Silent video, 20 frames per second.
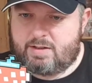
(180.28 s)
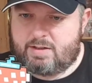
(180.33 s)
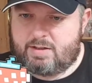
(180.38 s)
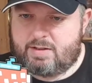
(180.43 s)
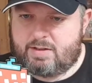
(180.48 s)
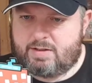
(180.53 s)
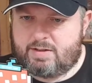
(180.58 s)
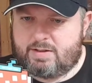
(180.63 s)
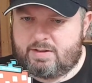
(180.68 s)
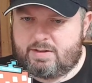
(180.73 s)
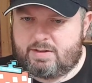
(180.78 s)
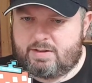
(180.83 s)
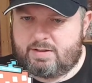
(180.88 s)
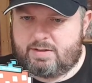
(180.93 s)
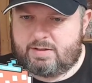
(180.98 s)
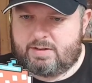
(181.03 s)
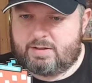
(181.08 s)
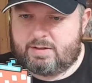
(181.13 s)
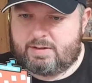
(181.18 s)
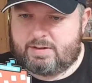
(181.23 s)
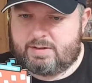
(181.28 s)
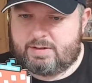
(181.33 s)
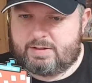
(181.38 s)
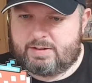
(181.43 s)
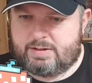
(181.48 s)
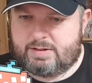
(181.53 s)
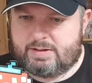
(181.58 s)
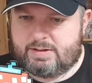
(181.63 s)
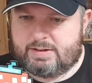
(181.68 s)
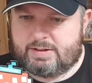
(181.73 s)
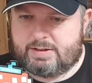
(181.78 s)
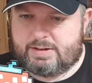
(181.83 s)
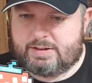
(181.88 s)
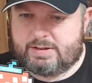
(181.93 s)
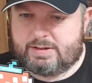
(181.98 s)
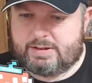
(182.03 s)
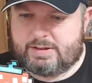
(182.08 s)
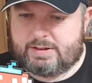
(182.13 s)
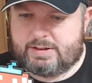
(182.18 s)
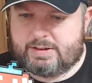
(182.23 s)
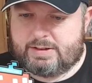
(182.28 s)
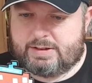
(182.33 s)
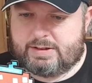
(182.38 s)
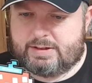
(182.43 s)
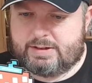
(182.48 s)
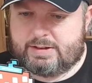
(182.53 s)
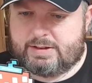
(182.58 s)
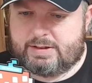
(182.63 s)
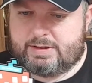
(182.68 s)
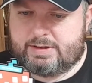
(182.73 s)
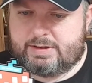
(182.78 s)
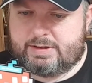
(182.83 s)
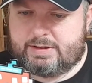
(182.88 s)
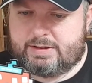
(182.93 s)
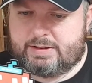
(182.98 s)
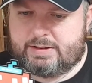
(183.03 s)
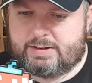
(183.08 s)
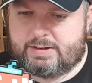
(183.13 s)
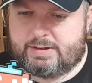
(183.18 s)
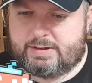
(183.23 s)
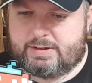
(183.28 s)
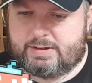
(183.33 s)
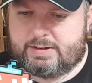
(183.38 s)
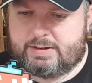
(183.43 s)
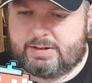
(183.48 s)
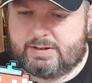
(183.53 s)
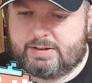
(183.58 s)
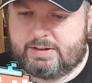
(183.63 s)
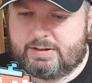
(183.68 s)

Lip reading: Nobody speaks.